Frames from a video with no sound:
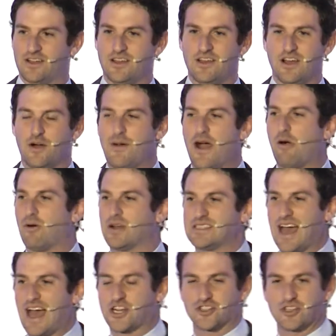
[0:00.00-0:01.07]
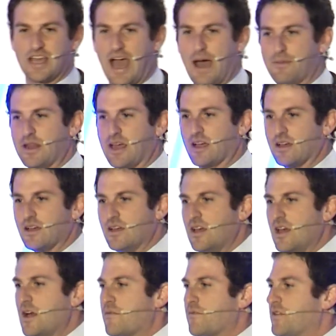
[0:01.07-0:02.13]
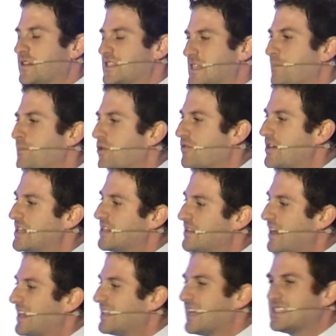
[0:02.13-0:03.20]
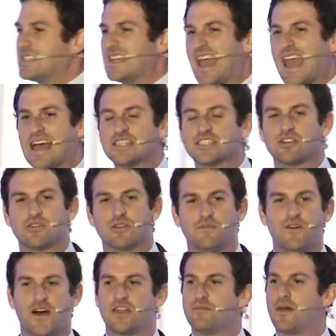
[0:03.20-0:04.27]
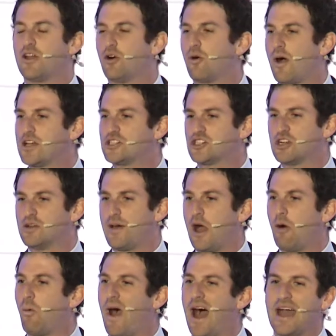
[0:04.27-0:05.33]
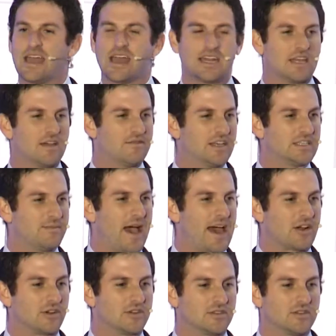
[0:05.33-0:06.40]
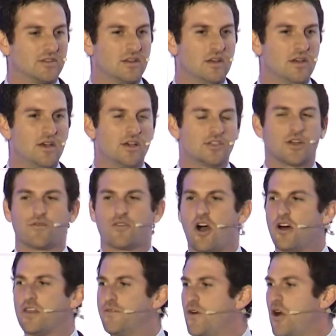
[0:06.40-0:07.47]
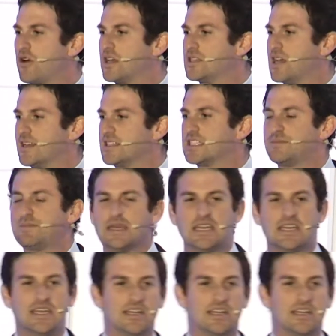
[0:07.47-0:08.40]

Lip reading: about what's actually happening. For the simple reason that it doesn't answer the fundamental question about why any of this matters. So for all the focus on speed